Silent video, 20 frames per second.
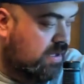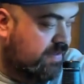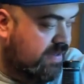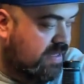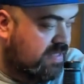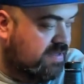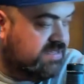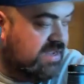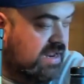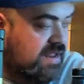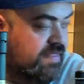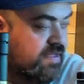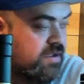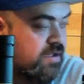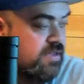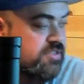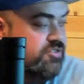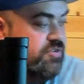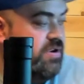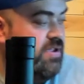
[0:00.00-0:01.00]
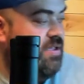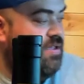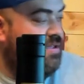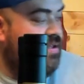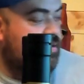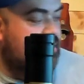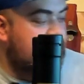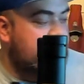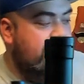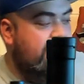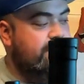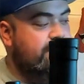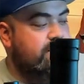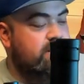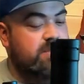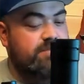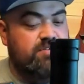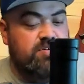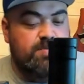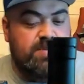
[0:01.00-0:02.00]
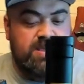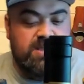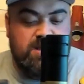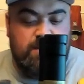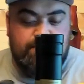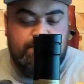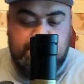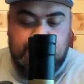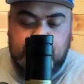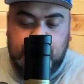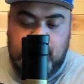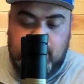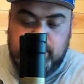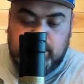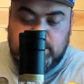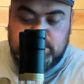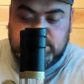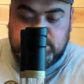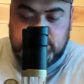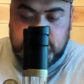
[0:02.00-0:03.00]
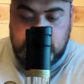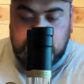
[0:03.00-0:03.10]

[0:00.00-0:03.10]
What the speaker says: the other side of the country hand delivered me a couple of bottles.